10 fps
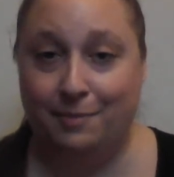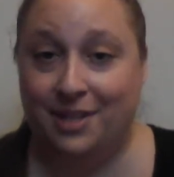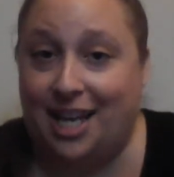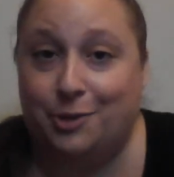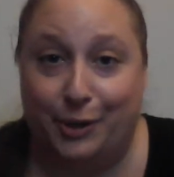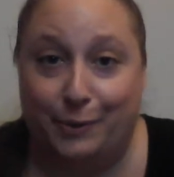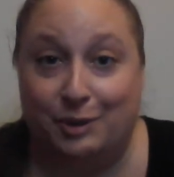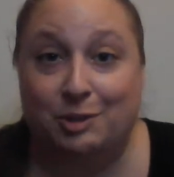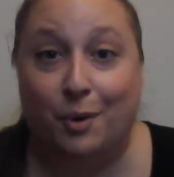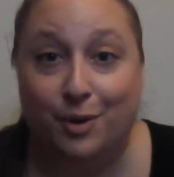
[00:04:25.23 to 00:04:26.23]
and that's what you were
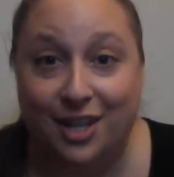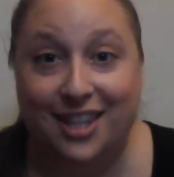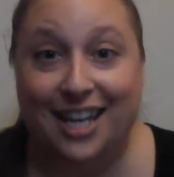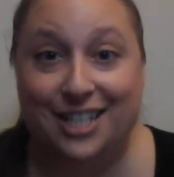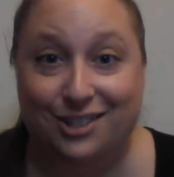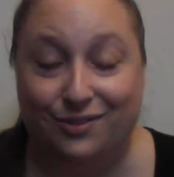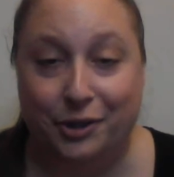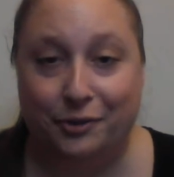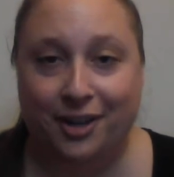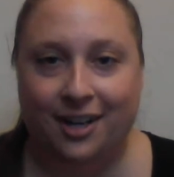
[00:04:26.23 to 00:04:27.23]
supposed to think as a
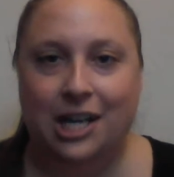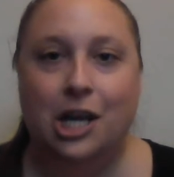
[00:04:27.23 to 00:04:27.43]
viewer,